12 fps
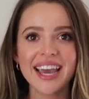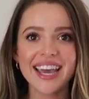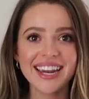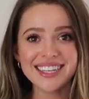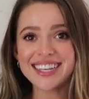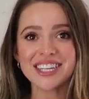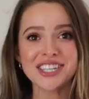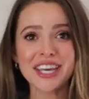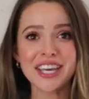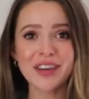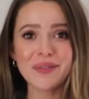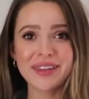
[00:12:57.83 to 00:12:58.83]
It is actually
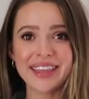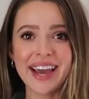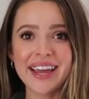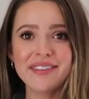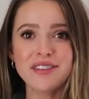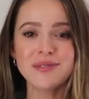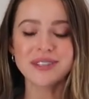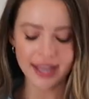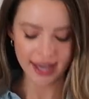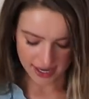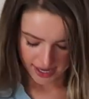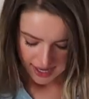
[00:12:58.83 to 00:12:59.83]
cute with kind of almost
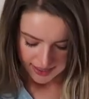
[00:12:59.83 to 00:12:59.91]
like,